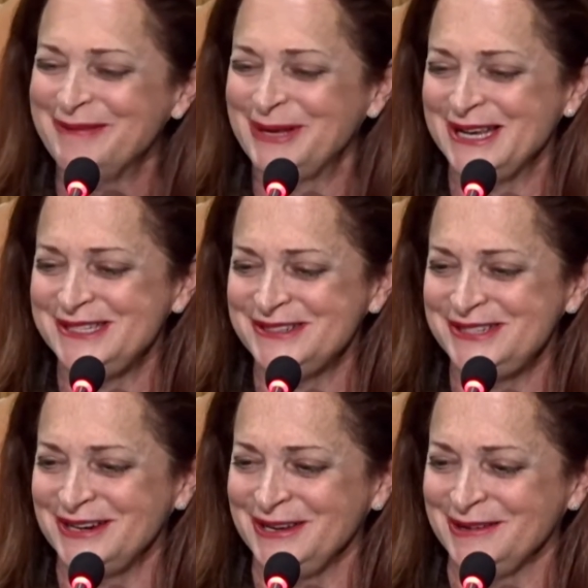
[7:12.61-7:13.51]
but I do
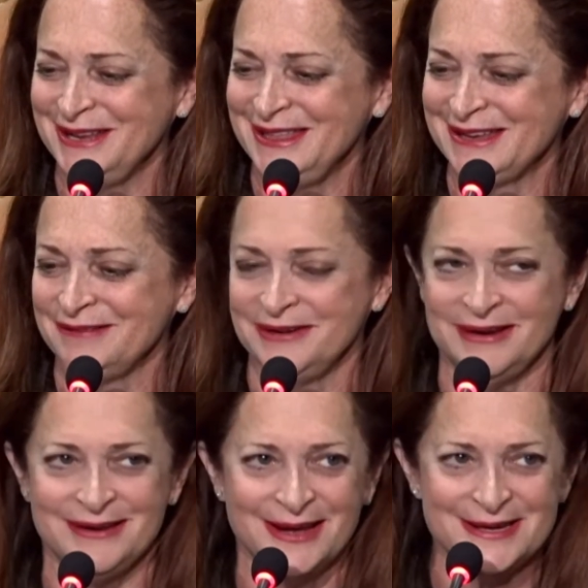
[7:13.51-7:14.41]
show you, I think, a
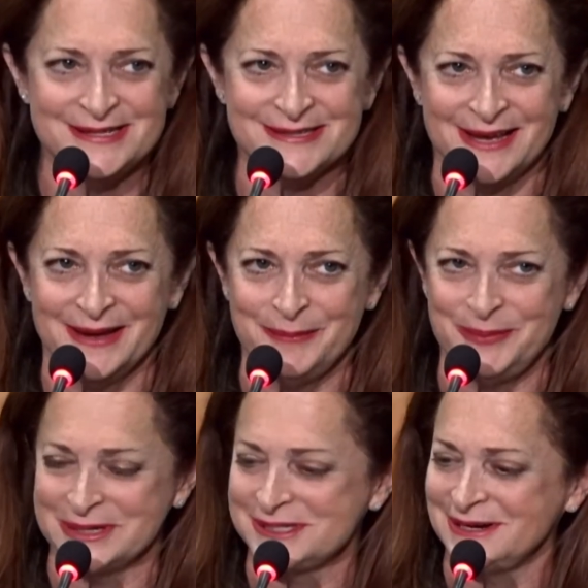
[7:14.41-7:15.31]
very nice
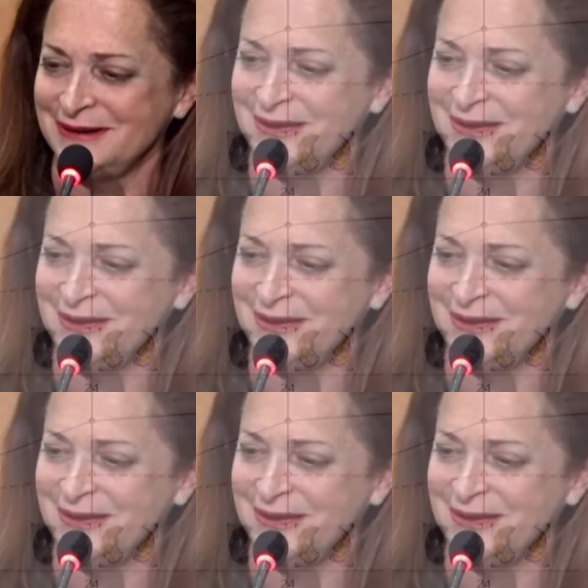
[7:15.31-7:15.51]
picture